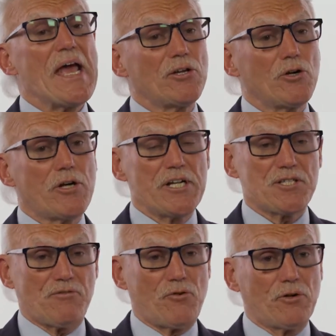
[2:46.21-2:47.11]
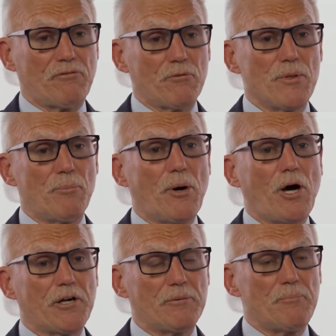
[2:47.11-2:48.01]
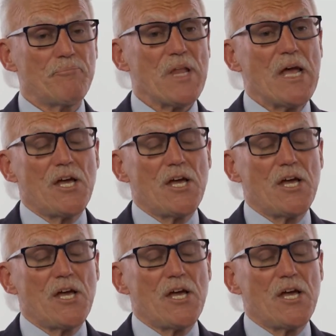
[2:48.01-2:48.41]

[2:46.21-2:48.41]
and look at its foot from the bottom,